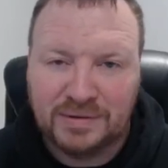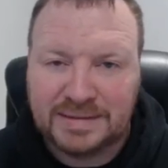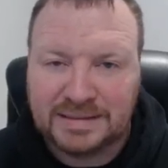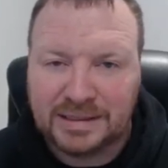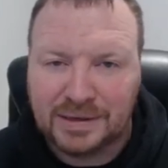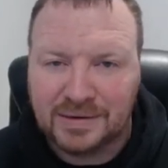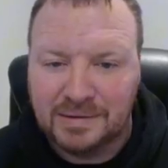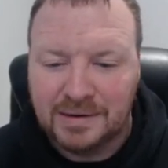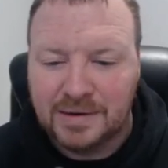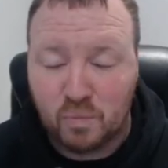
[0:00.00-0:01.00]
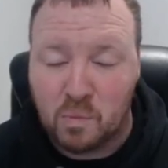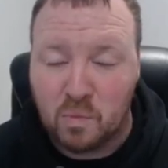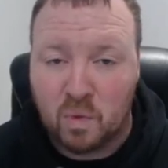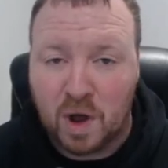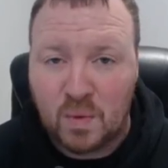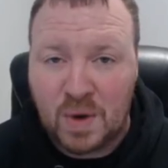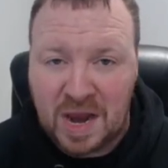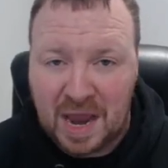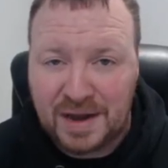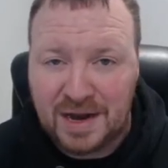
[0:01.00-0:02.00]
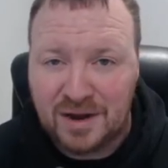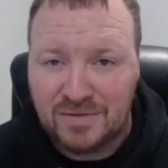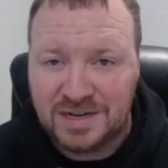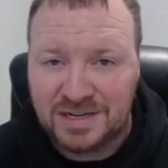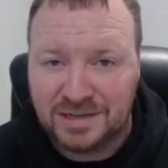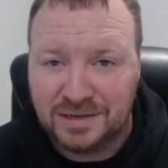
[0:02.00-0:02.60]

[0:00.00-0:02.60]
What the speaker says: so why wait any longer?